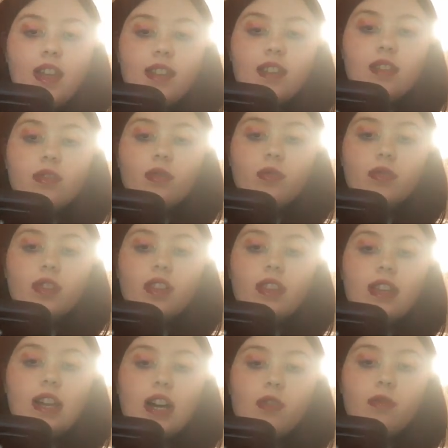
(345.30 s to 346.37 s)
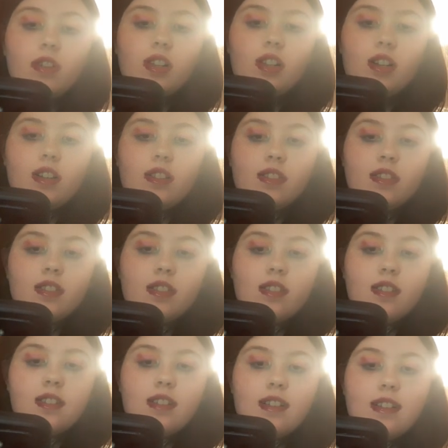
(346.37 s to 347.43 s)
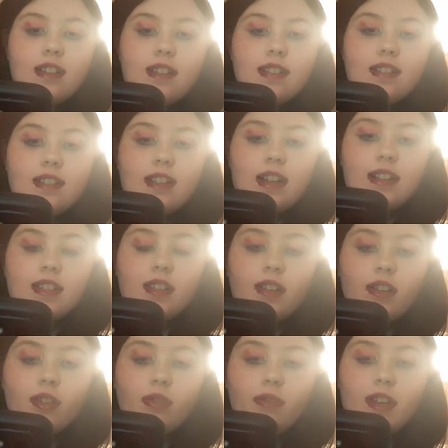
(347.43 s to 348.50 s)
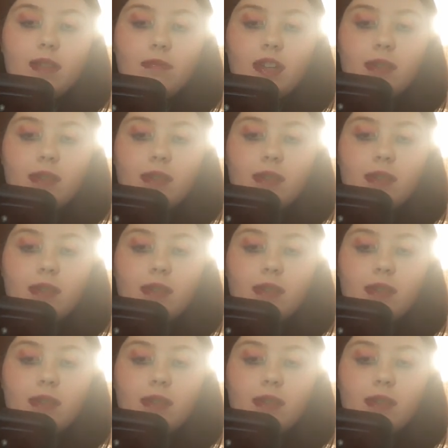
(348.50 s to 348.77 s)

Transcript: There's also the hourglass satin cream